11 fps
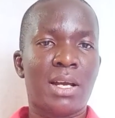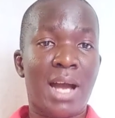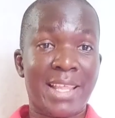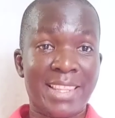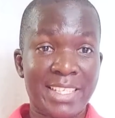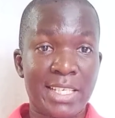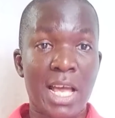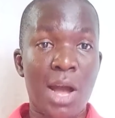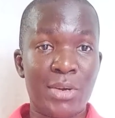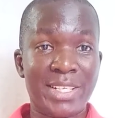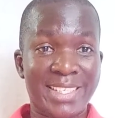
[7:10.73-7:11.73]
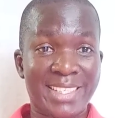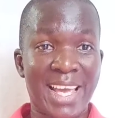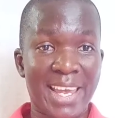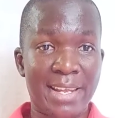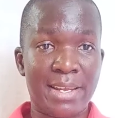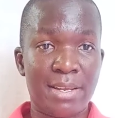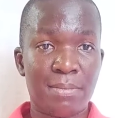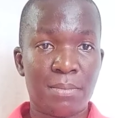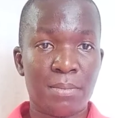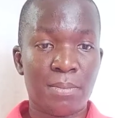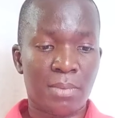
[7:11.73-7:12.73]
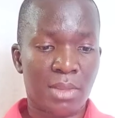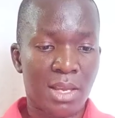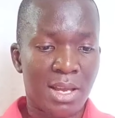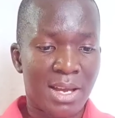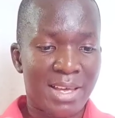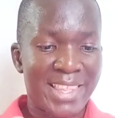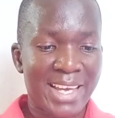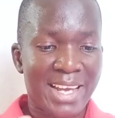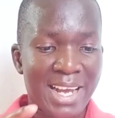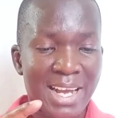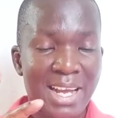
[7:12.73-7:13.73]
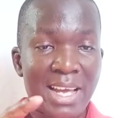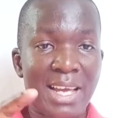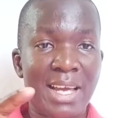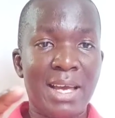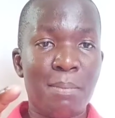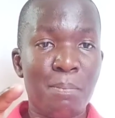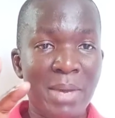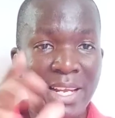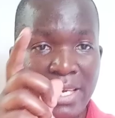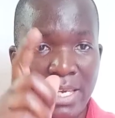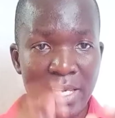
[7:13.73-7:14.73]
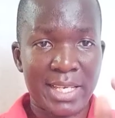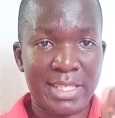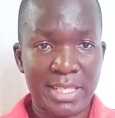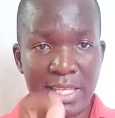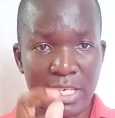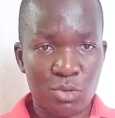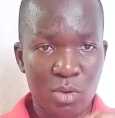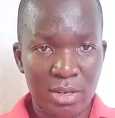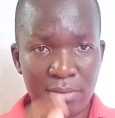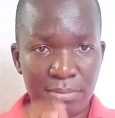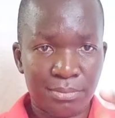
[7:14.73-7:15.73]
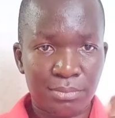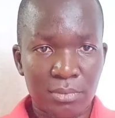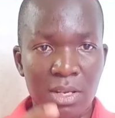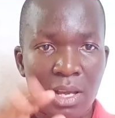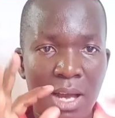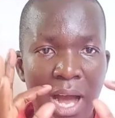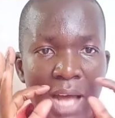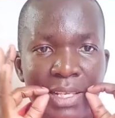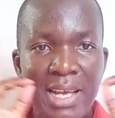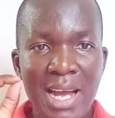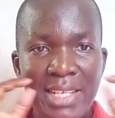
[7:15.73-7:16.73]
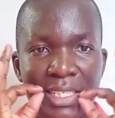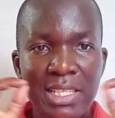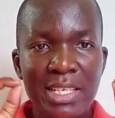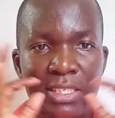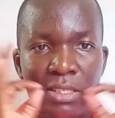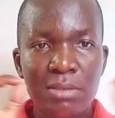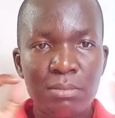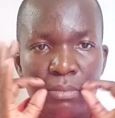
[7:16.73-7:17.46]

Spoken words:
And this is how it's signed. The milk is this one, and cat is this,